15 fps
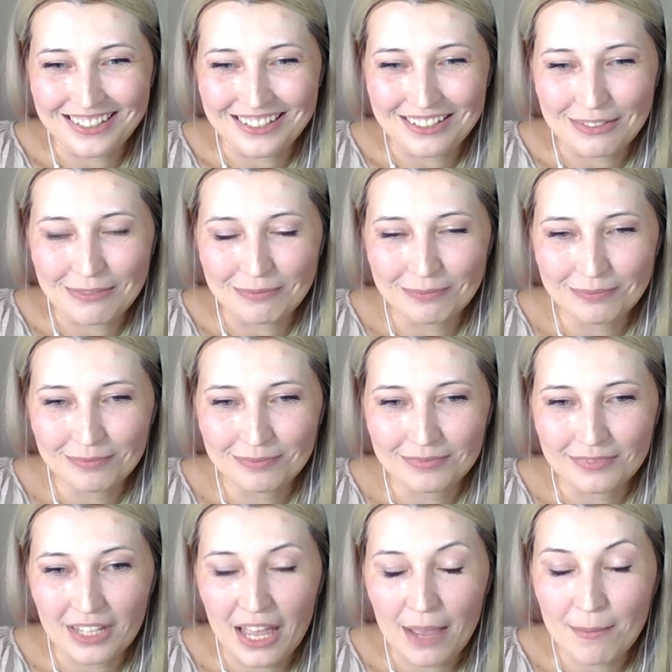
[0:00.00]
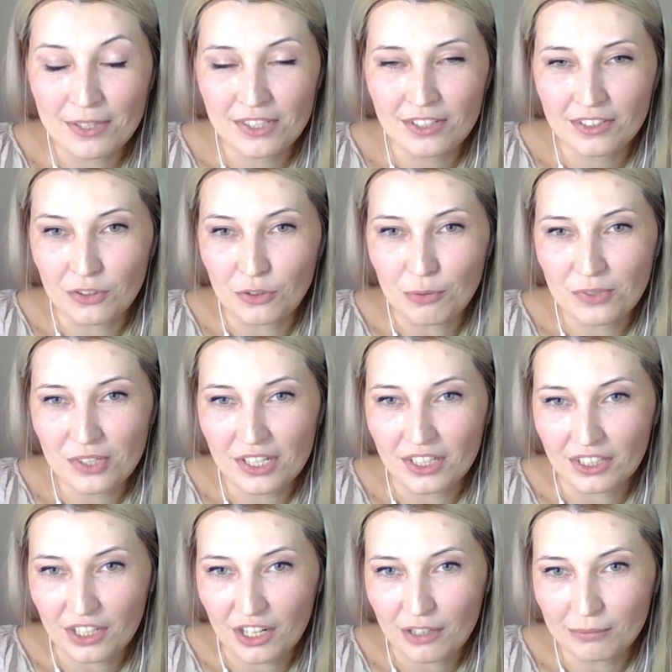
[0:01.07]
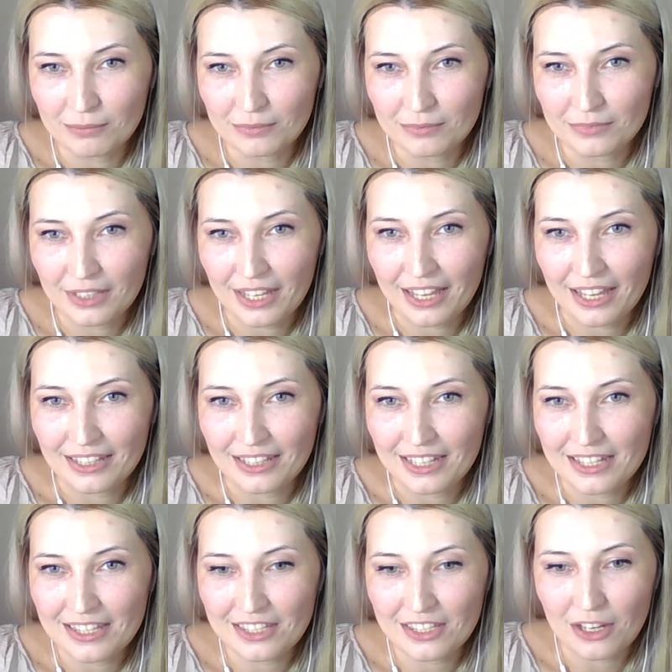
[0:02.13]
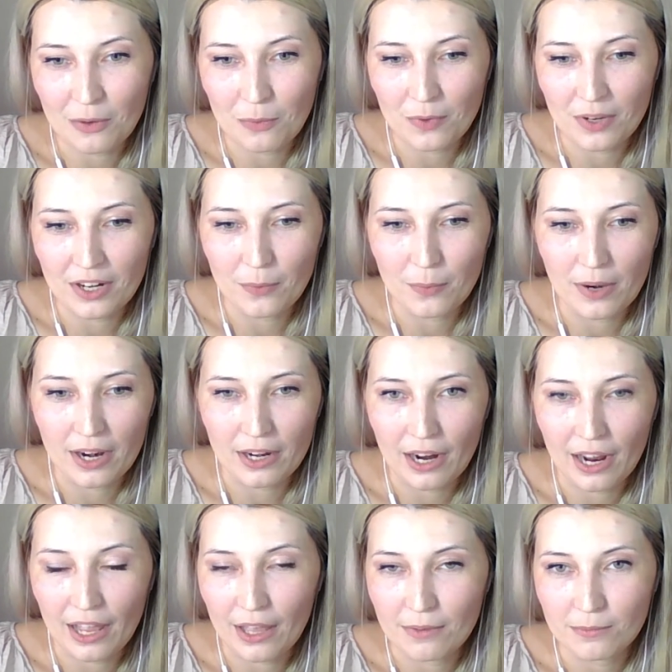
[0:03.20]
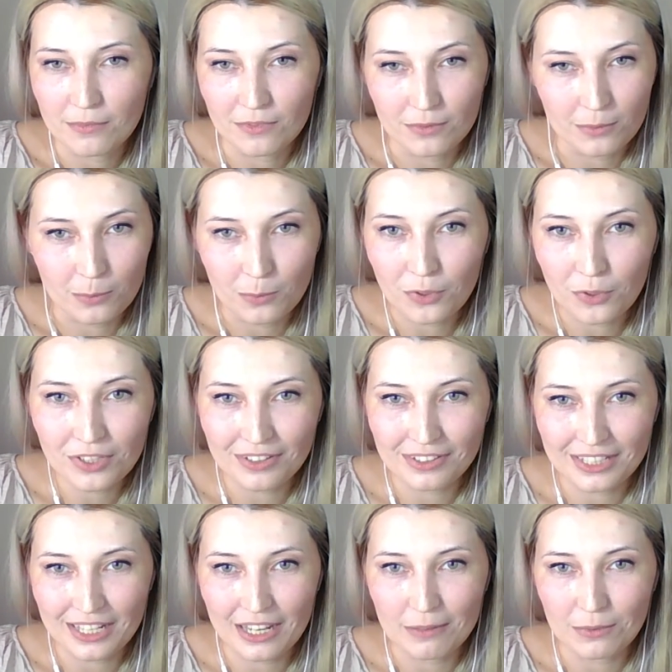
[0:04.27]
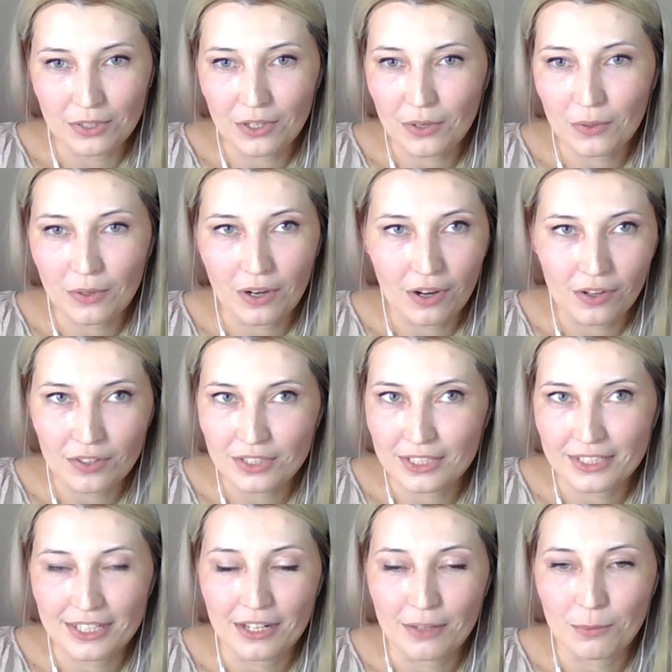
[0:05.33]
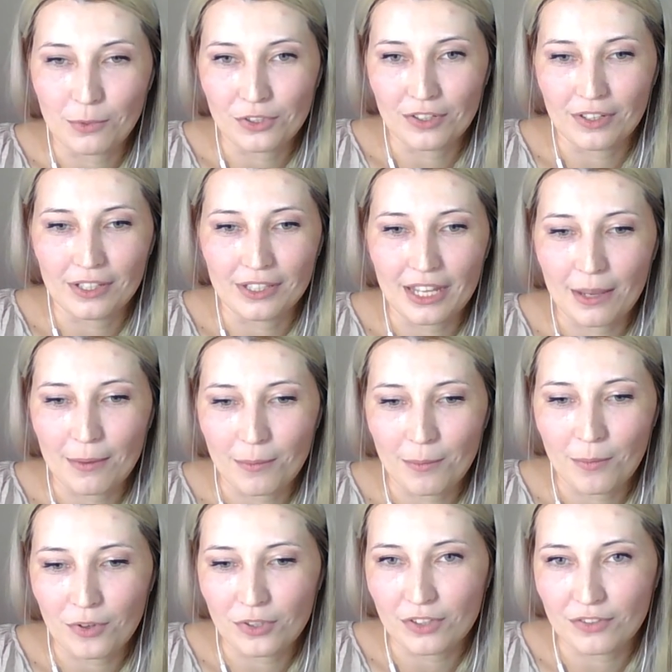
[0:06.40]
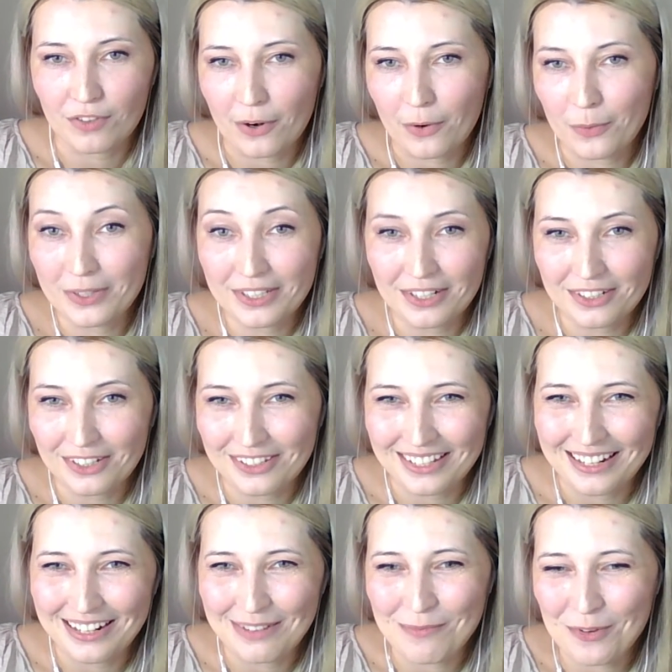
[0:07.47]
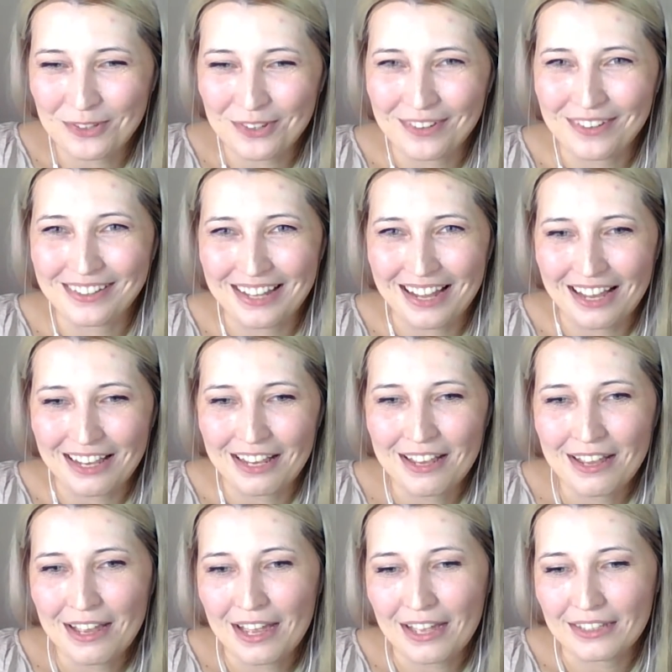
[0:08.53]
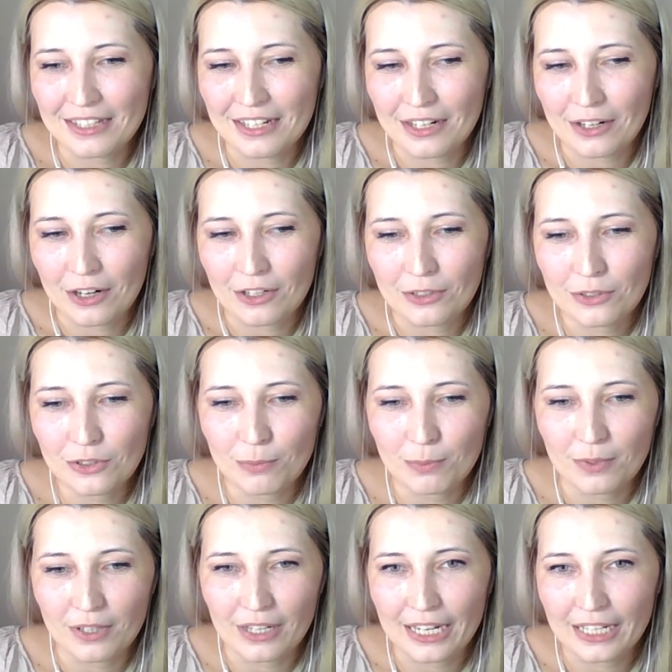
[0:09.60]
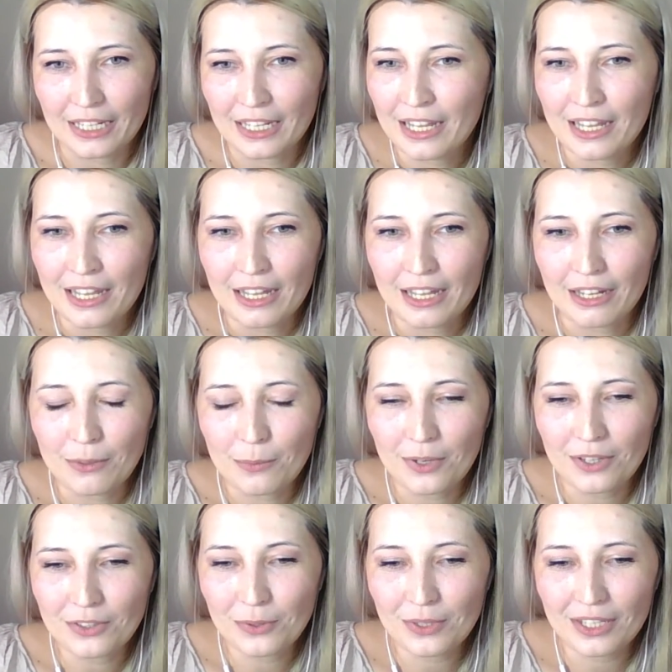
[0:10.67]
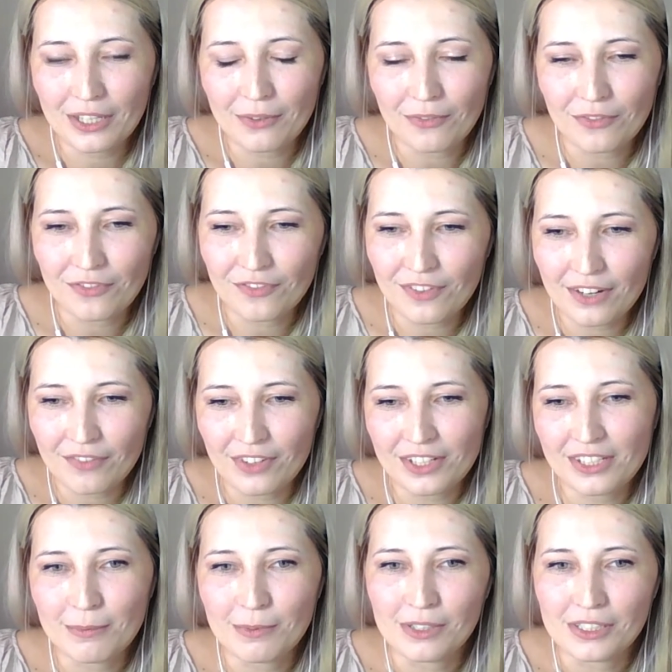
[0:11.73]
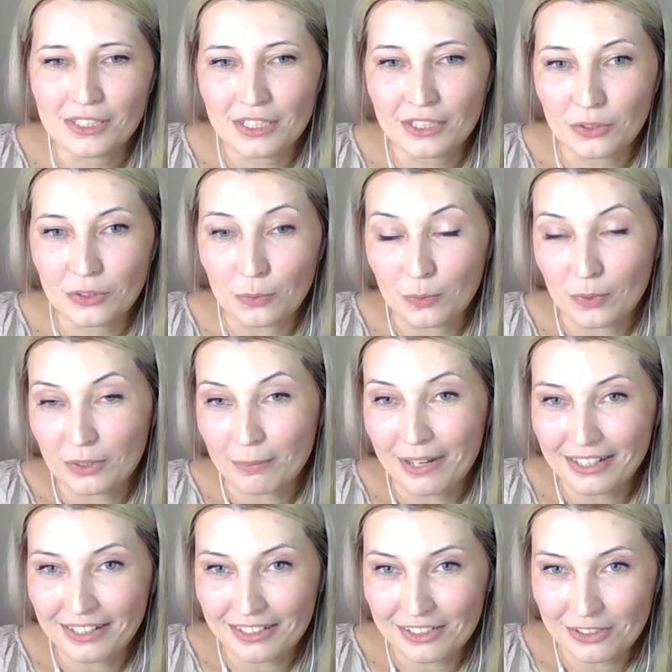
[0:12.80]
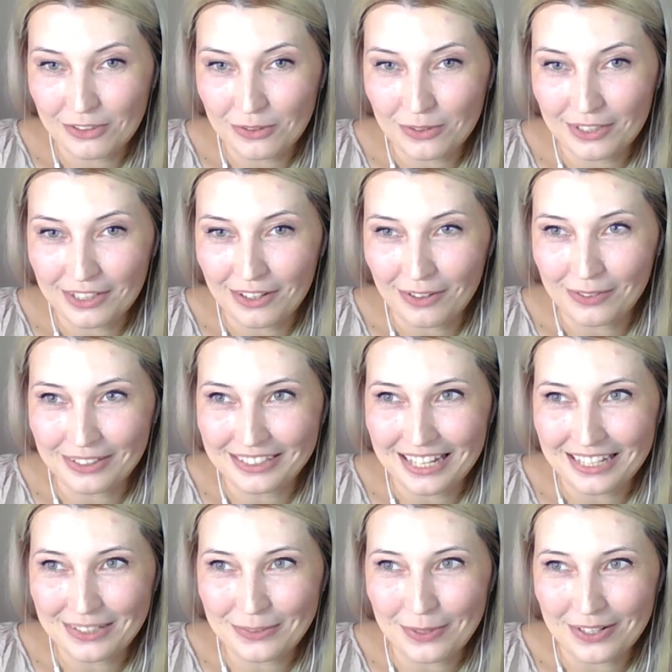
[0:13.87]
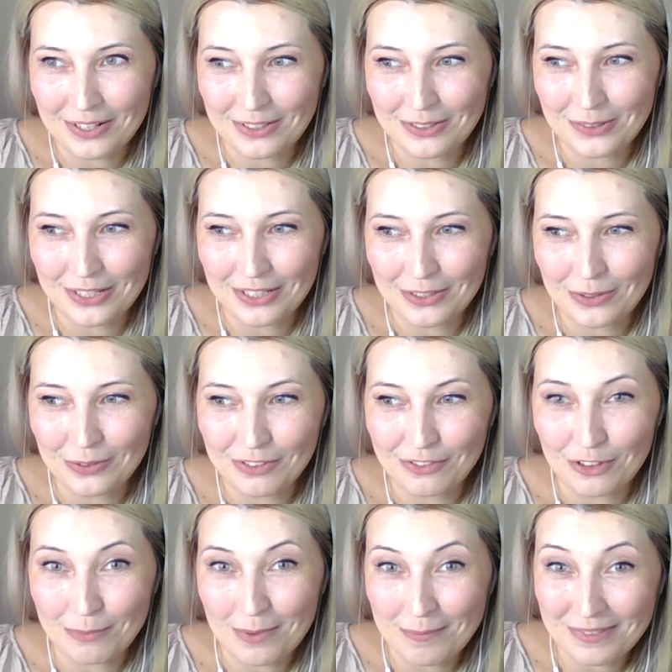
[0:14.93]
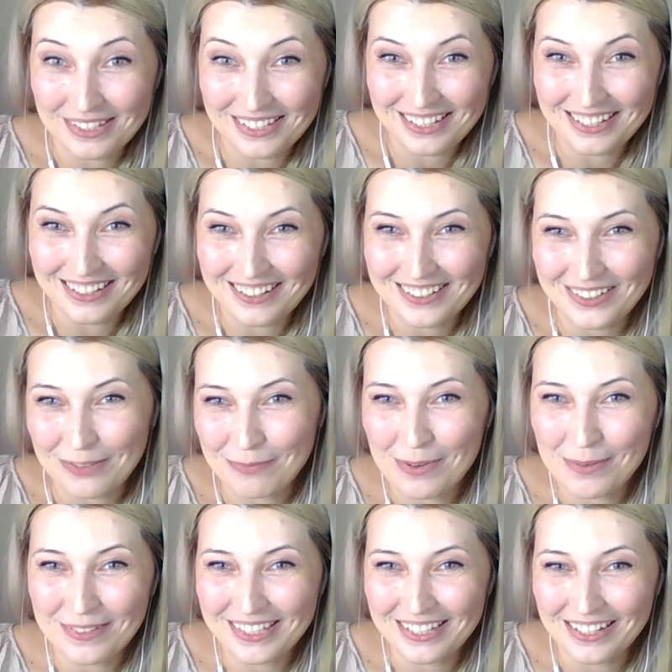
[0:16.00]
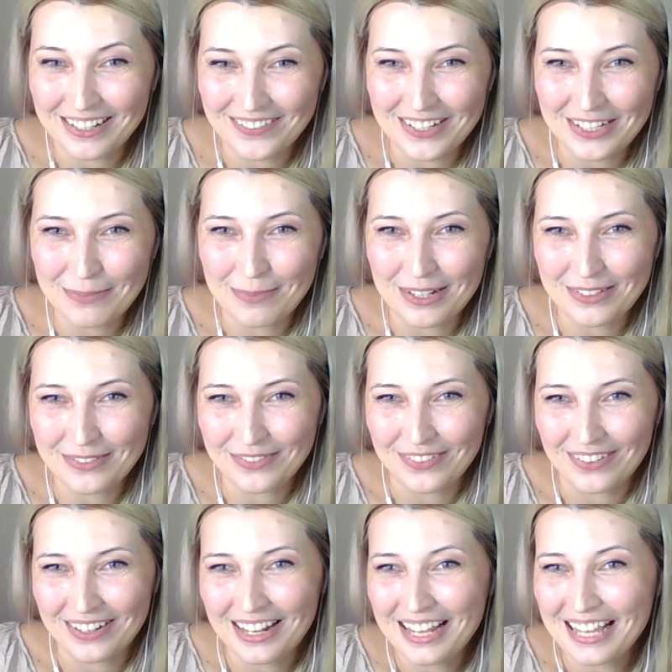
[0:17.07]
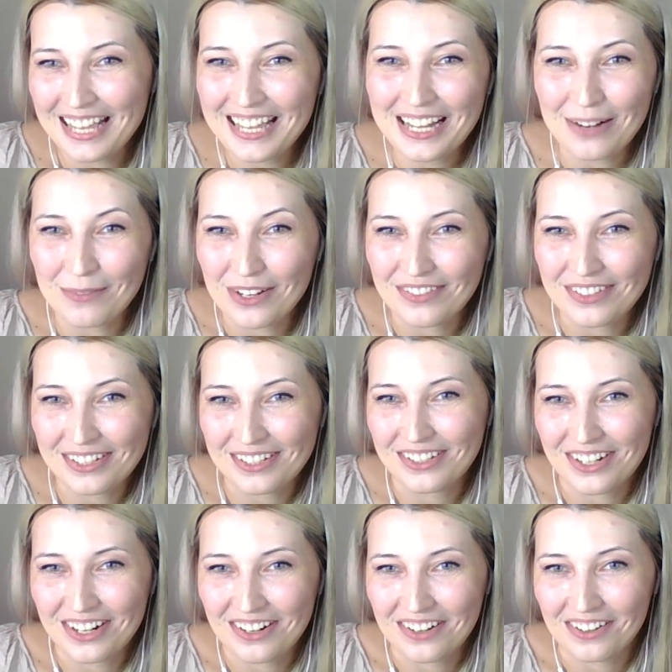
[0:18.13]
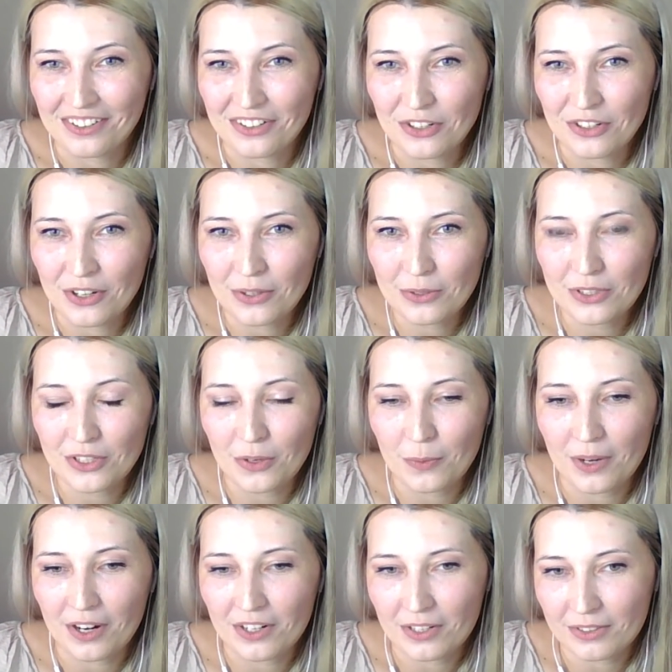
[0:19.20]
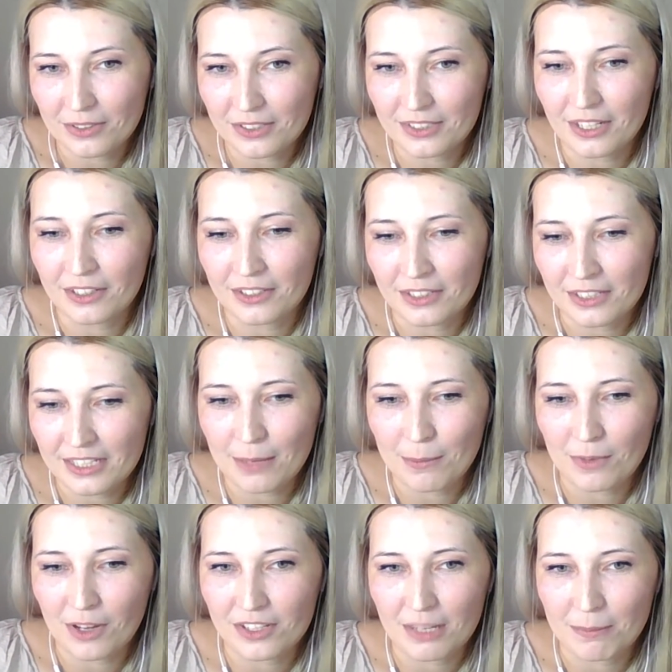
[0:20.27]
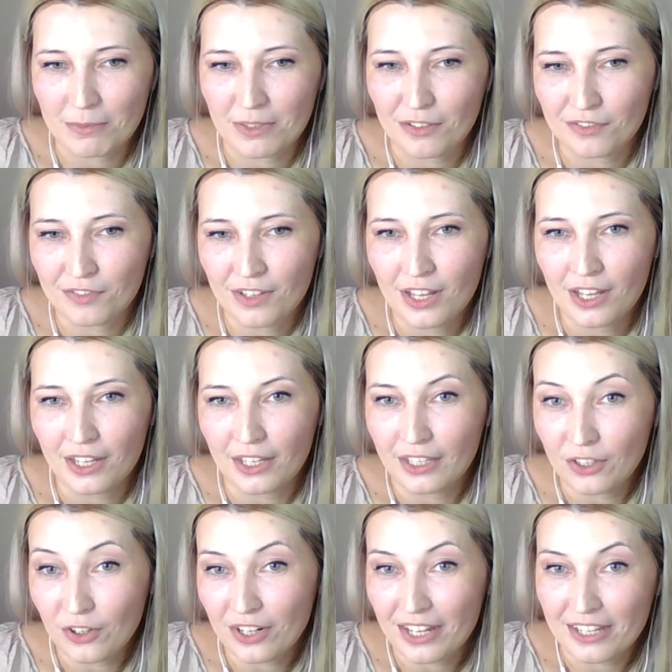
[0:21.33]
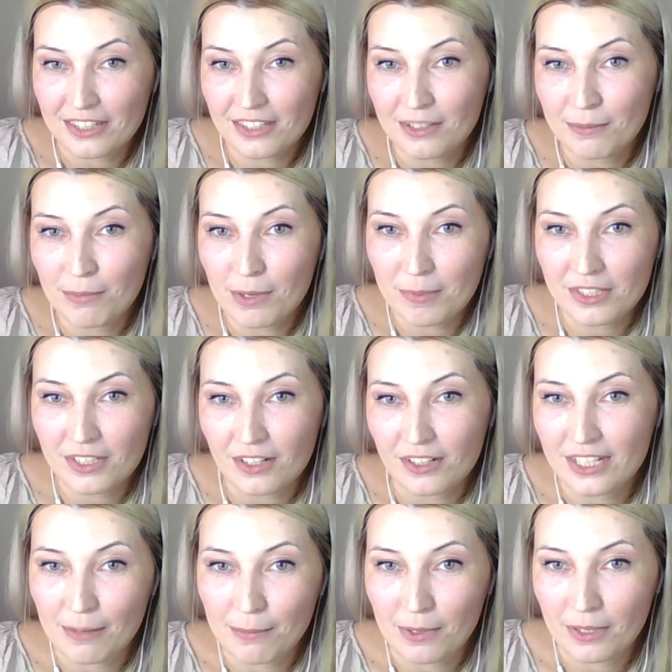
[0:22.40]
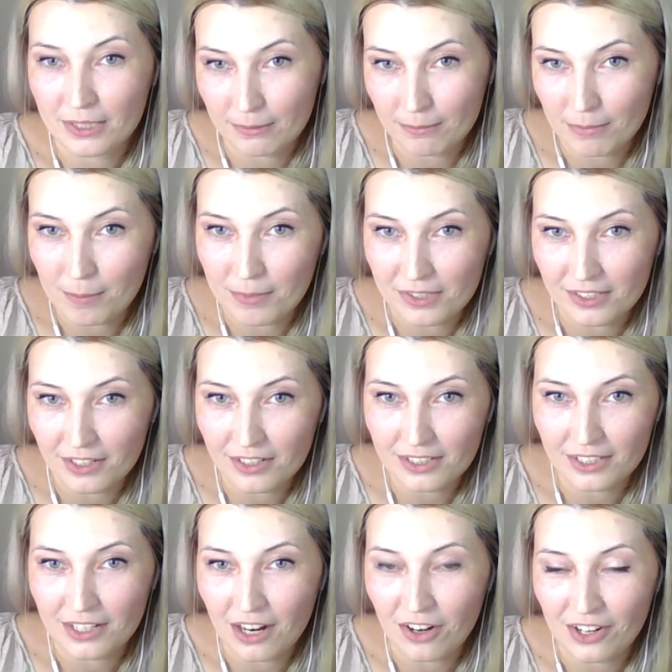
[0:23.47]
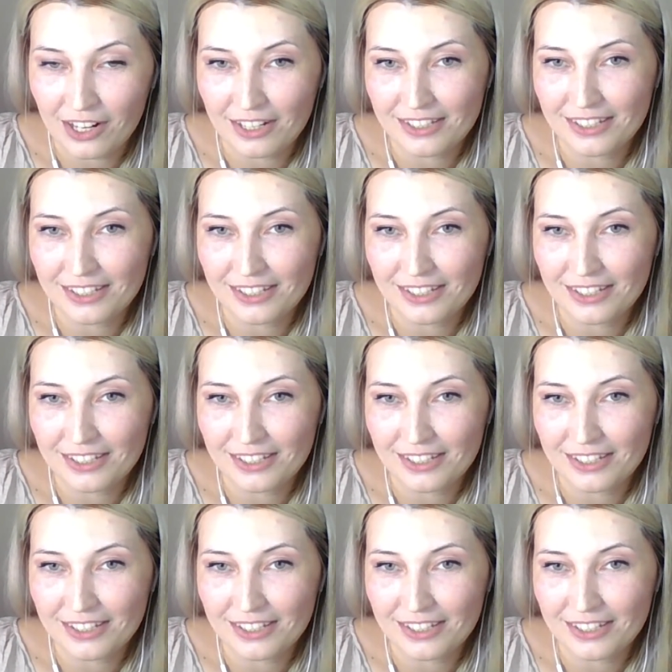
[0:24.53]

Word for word: Uh, AmazonGroupChat.com, and that's somewhere where I am most of the time. You know, Carlos is there most of the time. Most of our wizards are there most of the time, and they are super like uh, we're doing very very similar thing to what Michael is doing. Only that we are not doing only for PPCers or PPC lovers, but for ecom lovers in general. You know, so we are on the same concept of in your case PPCers helping PPCers, in our